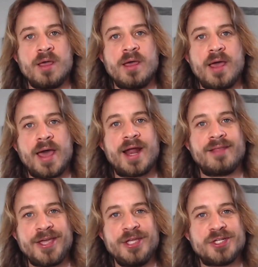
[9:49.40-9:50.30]
And I'd
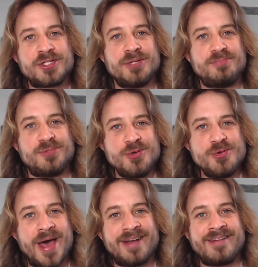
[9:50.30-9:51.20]
like you just to do
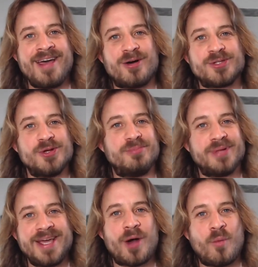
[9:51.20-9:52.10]
that now. So
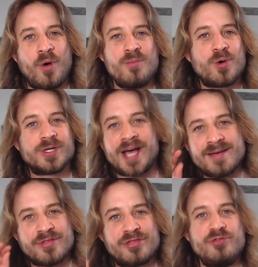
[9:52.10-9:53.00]
play it out one more
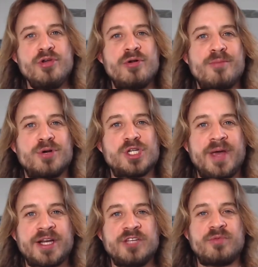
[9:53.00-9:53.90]
time through your own
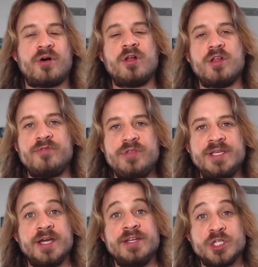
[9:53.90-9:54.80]
perspective with all of
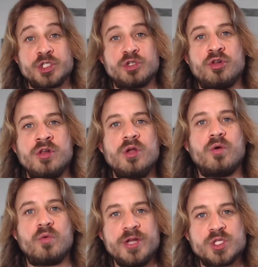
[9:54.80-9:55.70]
these additional
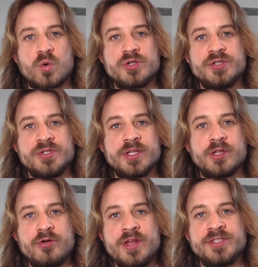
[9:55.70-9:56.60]
resources and
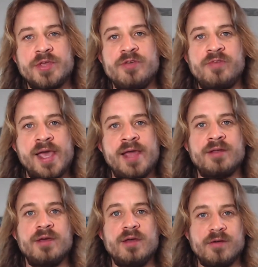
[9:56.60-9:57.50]
learnings that you've gained
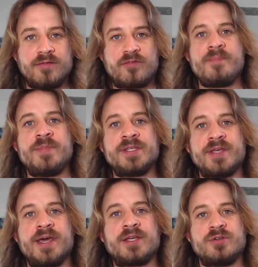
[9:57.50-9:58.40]
from this
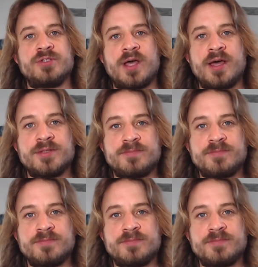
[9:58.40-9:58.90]
exercise.